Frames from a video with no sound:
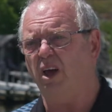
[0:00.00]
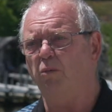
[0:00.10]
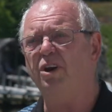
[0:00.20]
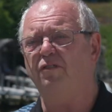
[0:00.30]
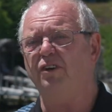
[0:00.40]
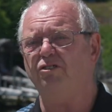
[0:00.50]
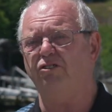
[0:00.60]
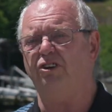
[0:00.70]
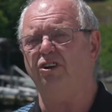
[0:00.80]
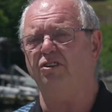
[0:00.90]
When the fish
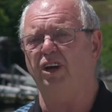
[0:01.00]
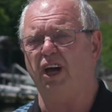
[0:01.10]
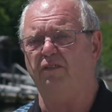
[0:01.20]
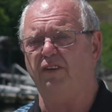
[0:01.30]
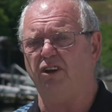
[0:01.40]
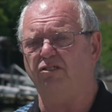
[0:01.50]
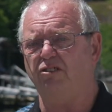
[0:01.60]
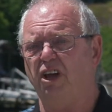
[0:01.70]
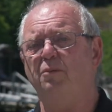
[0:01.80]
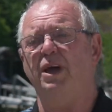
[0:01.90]
is there, you got to fish.
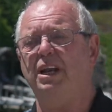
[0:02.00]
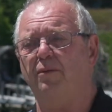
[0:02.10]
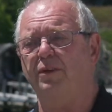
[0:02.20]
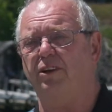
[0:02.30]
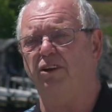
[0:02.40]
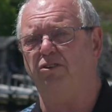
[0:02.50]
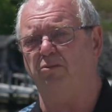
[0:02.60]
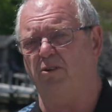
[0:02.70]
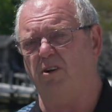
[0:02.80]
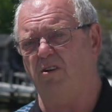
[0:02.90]
It may not be there
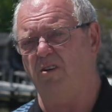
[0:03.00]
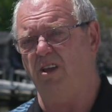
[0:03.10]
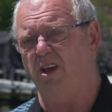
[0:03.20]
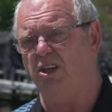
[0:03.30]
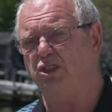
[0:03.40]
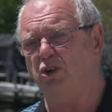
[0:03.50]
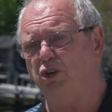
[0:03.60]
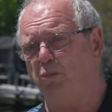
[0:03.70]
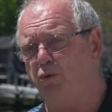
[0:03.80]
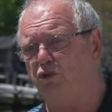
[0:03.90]
tomorrow, so
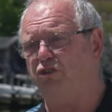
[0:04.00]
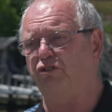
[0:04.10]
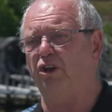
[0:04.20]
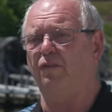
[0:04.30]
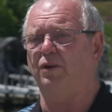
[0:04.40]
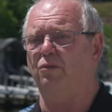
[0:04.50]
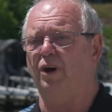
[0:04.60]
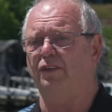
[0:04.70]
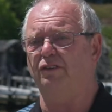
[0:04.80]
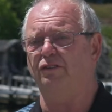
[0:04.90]
you push yourself in
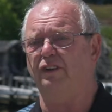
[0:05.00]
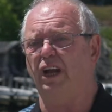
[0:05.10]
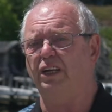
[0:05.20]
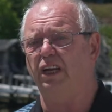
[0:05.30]
weathers that